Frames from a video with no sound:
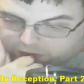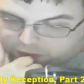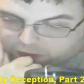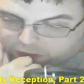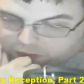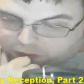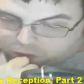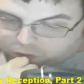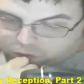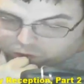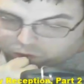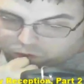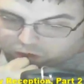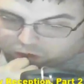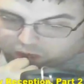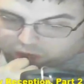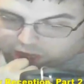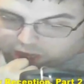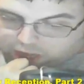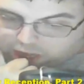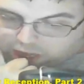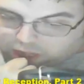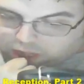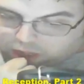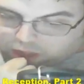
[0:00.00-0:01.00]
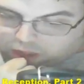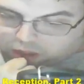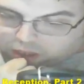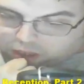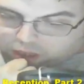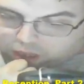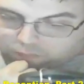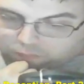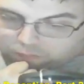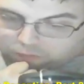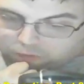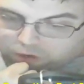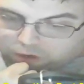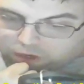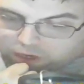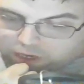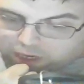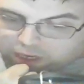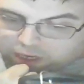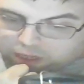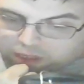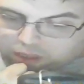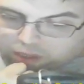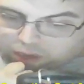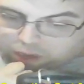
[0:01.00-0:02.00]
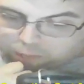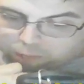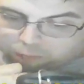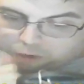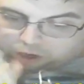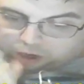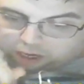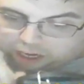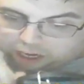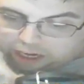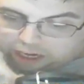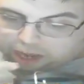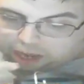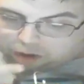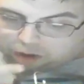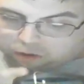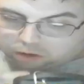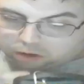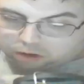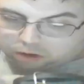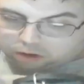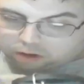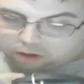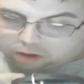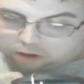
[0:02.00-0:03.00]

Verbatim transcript: this new guy is not work. It's not working out.